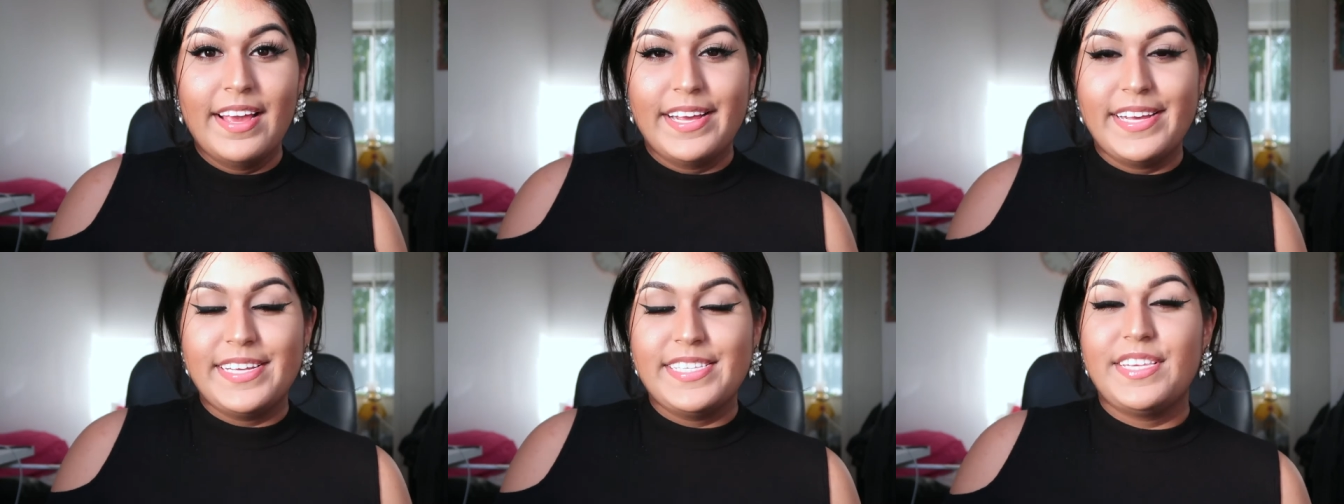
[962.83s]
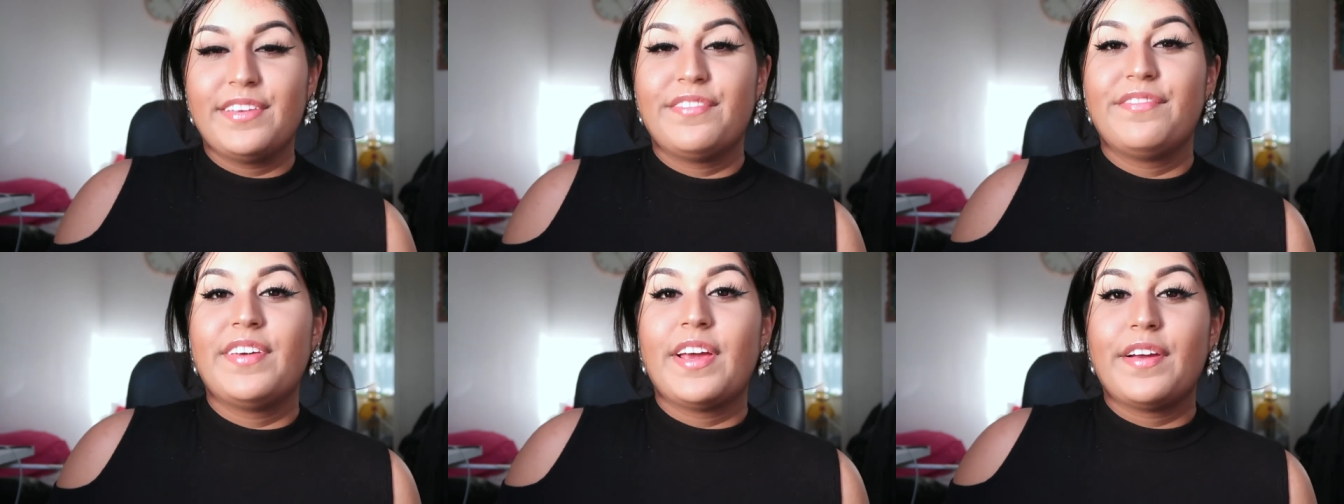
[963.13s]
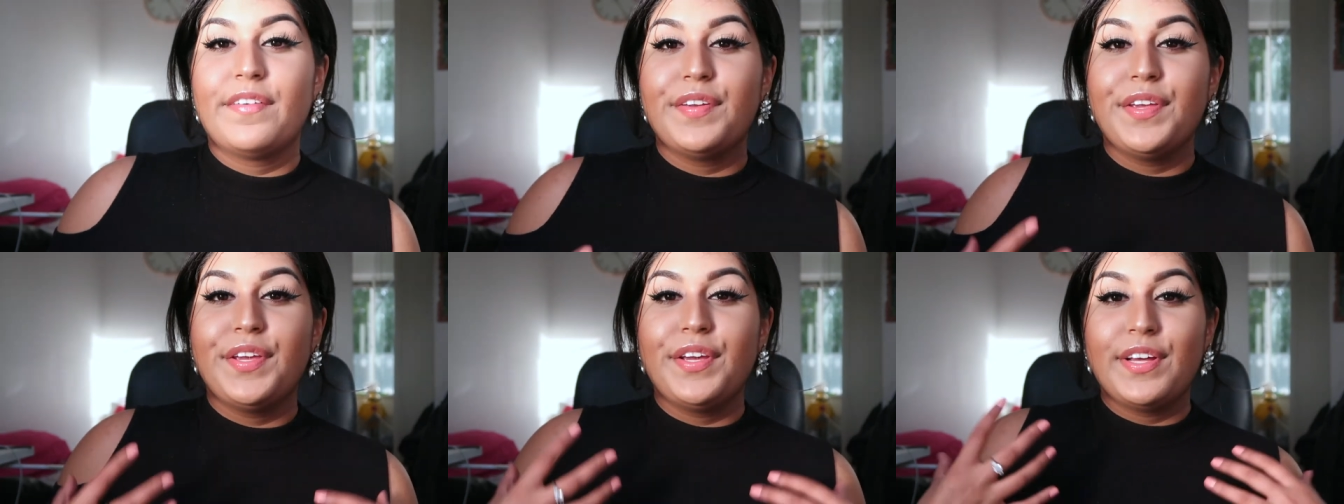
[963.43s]
It's a
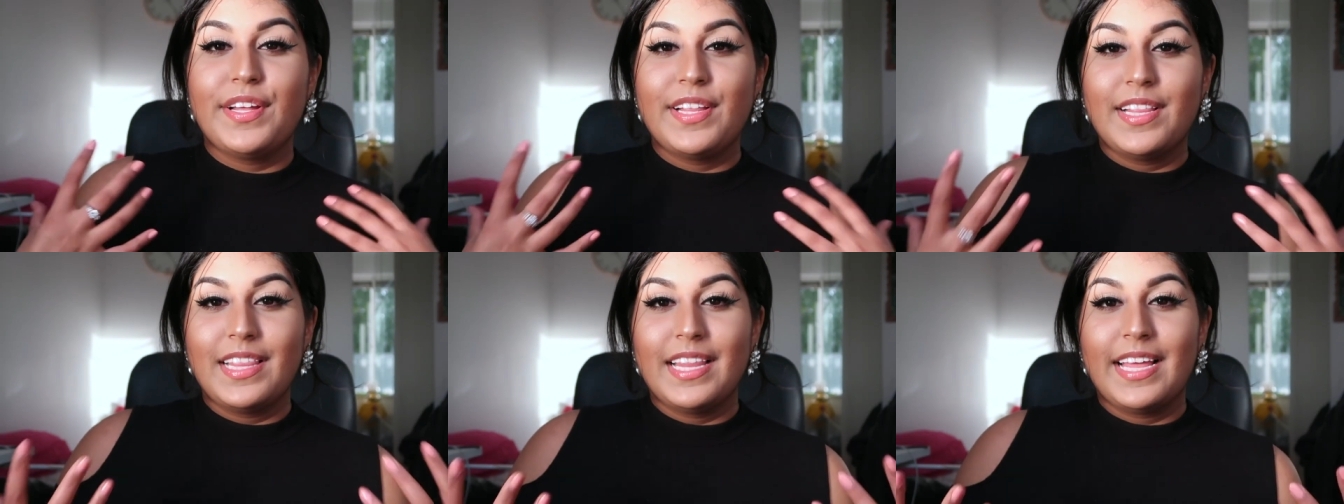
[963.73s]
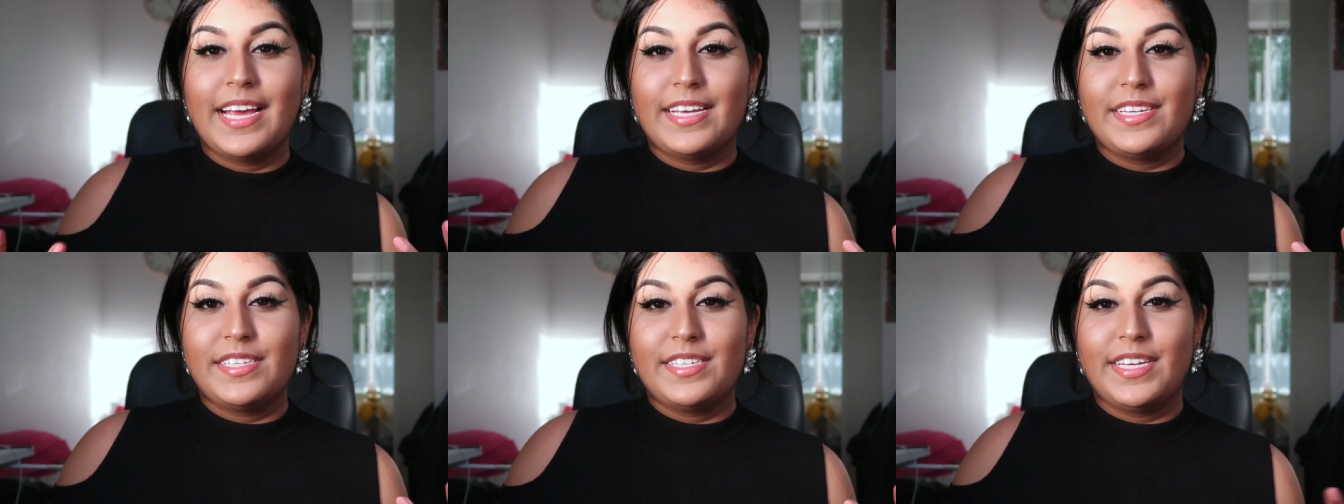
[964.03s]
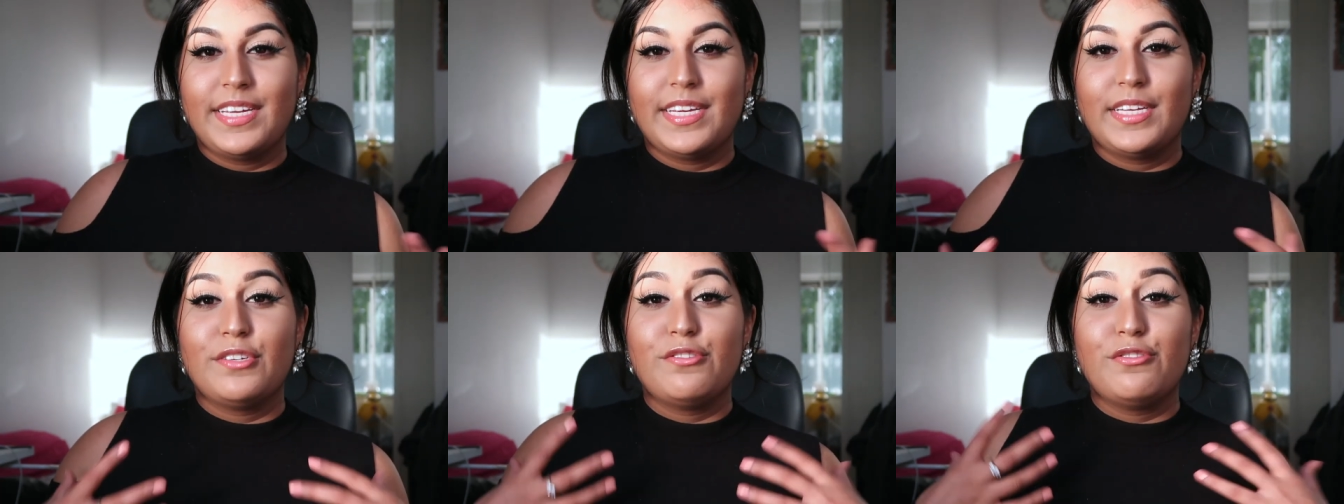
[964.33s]
very
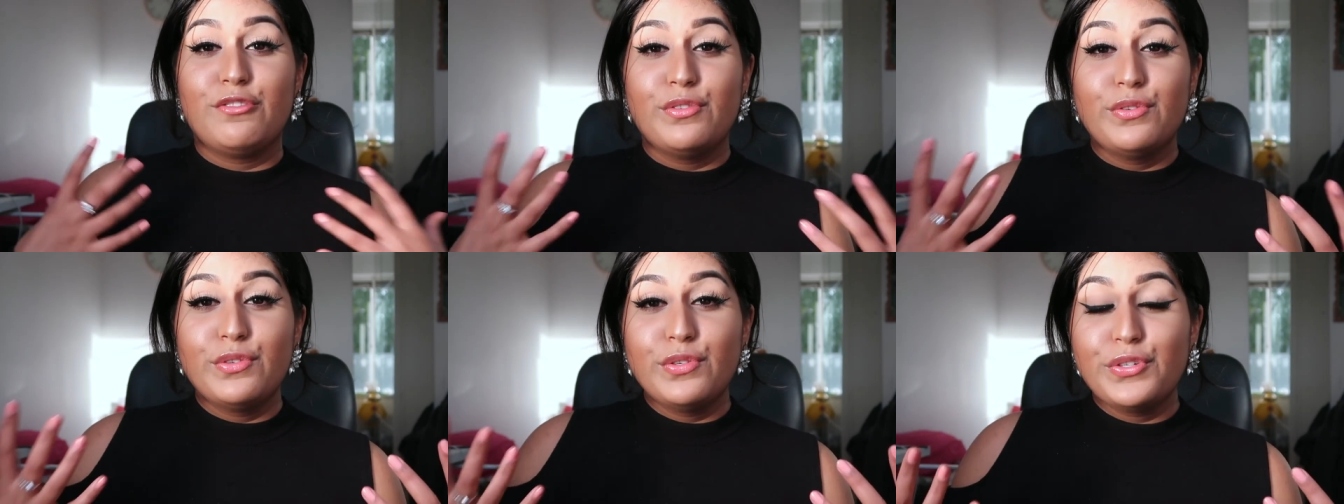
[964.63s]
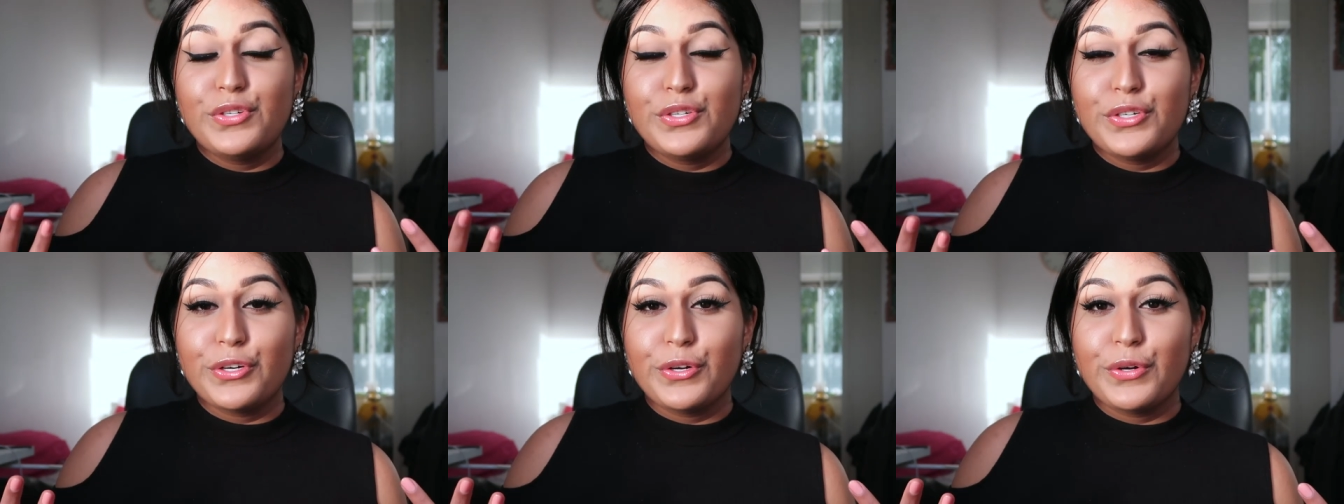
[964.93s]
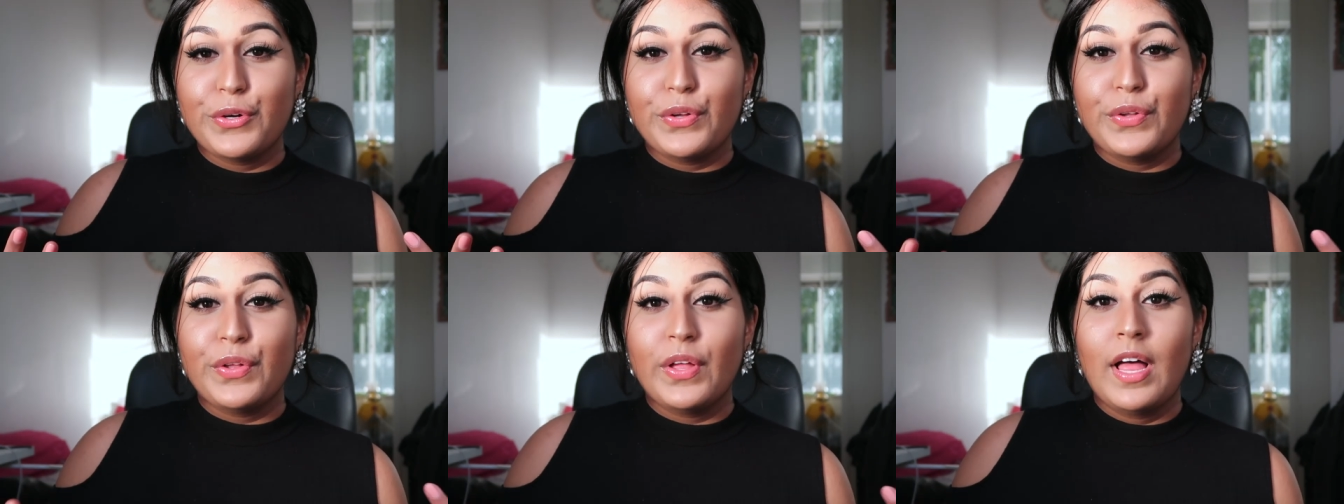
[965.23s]
classic,
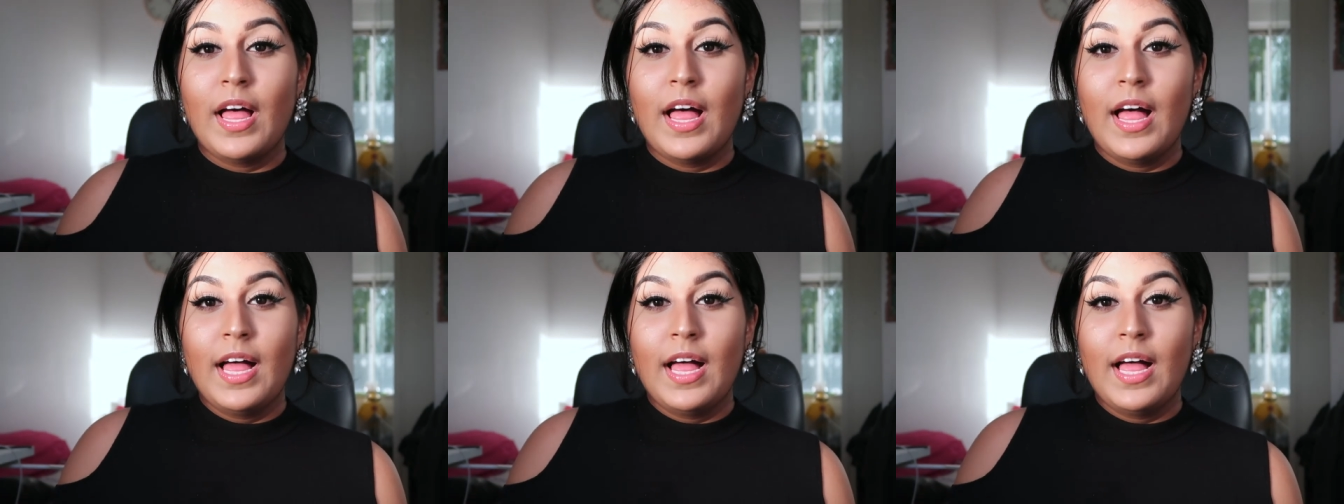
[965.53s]
neutral,